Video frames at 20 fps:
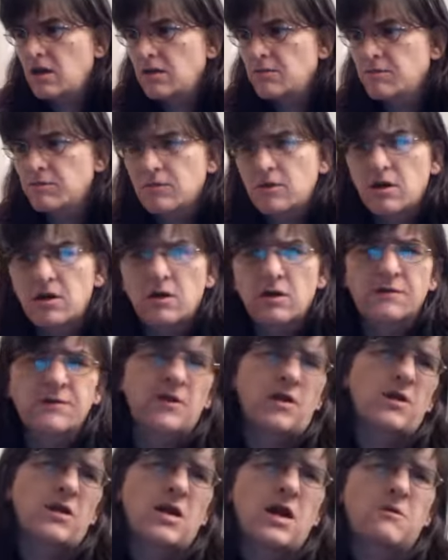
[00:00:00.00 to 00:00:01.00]
I've
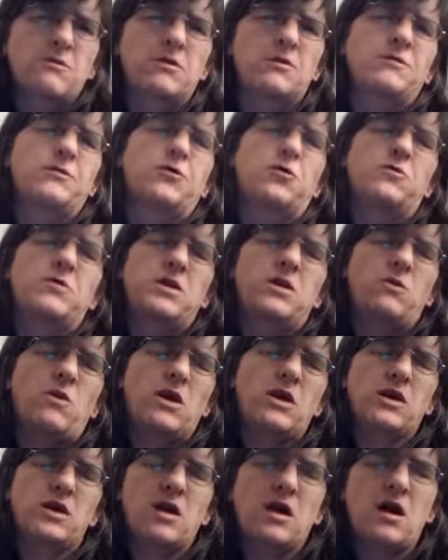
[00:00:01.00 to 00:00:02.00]
started on it and
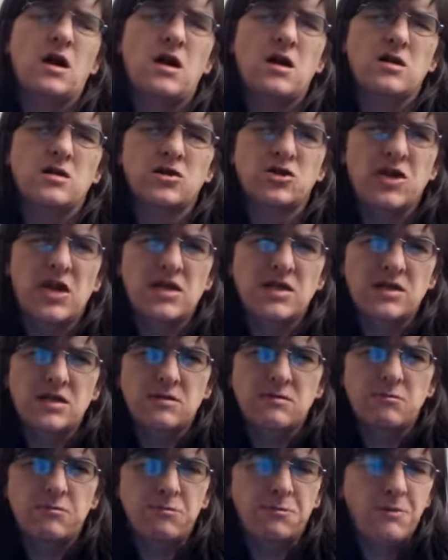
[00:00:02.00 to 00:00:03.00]
the engine is
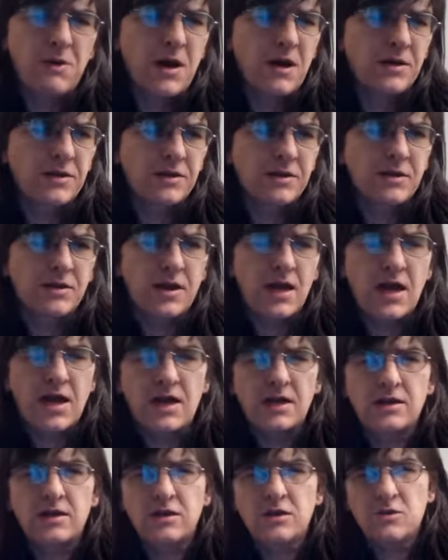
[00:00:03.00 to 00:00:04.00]
boring the
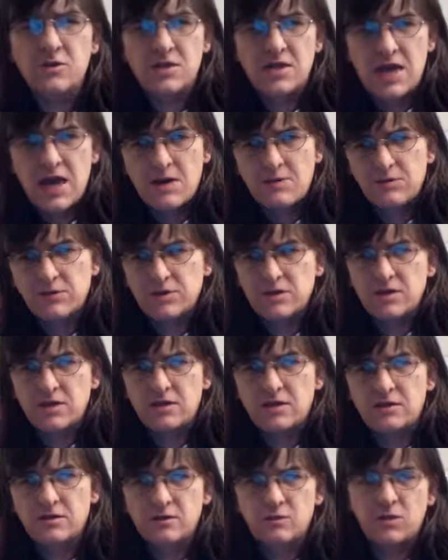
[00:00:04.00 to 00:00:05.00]
hell out of me
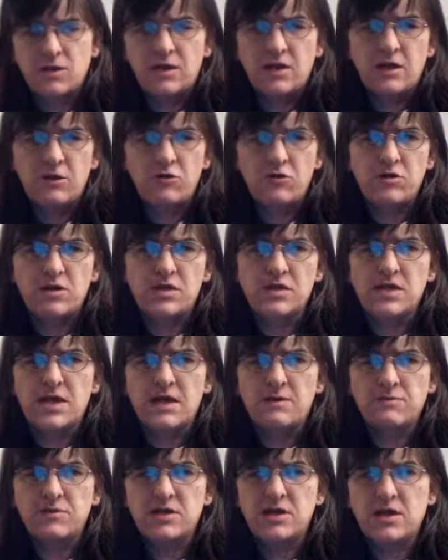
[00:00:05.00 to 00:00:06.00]

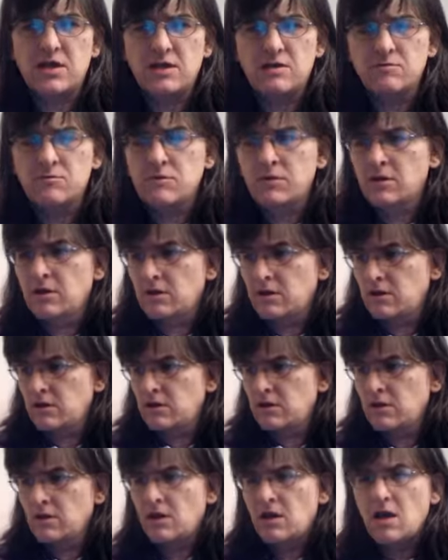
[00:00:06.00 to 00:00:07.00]
because it's all
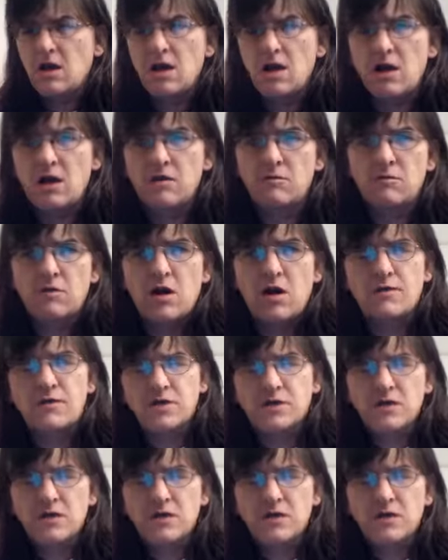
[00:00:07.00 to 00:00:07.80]
shades of silver.